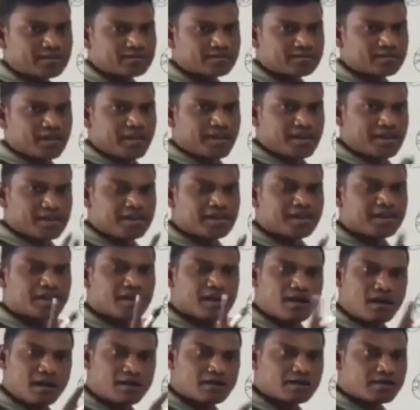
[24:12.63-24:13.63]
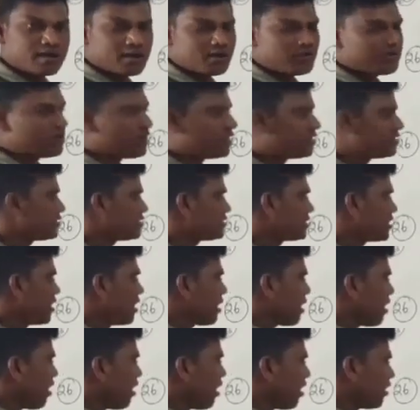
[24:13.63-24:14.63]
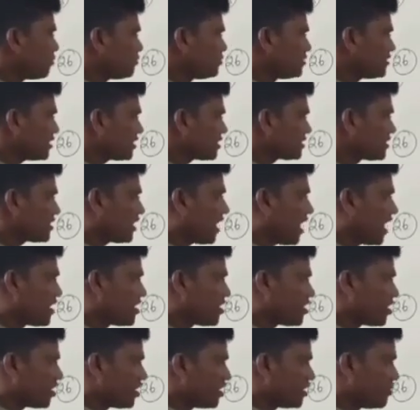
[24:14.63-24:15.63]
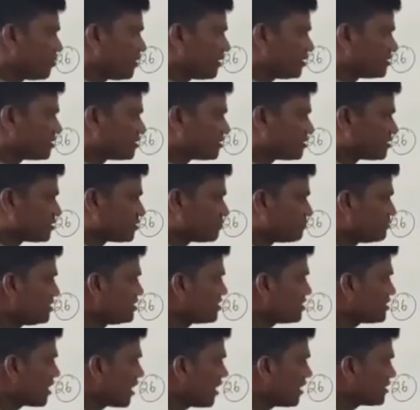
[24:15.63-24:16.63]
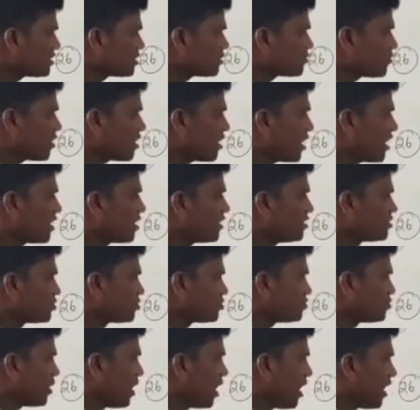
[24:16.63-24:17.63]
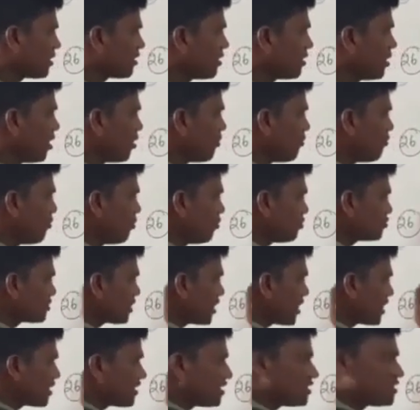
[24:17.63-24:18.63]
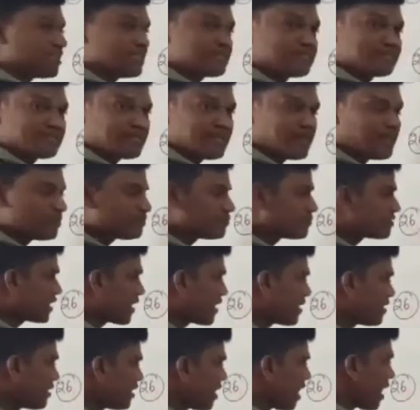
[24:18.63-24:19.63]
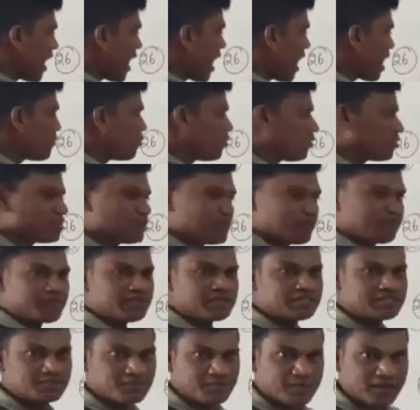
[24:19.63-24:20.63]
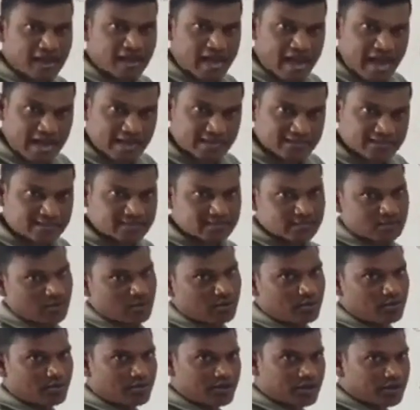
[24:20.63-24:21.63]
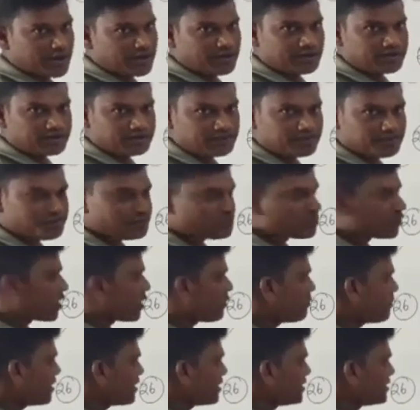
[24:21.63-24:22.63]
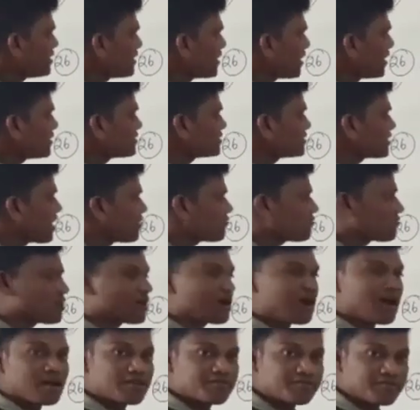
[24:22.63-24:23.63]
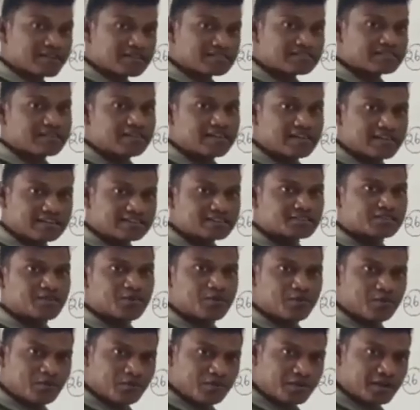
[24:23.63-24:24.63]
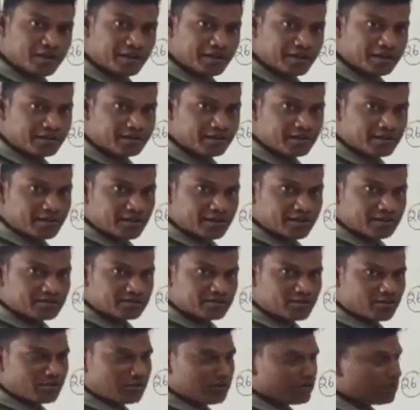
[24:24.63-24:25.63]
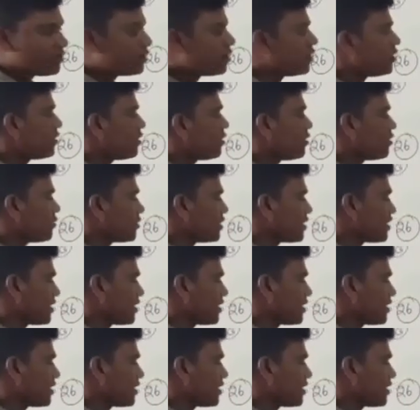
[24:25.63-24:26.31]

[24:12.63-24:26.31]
because in a concave lens object and image means S1 and S2 are both are in the same side above the principal axis only, but in case of convex lens only, so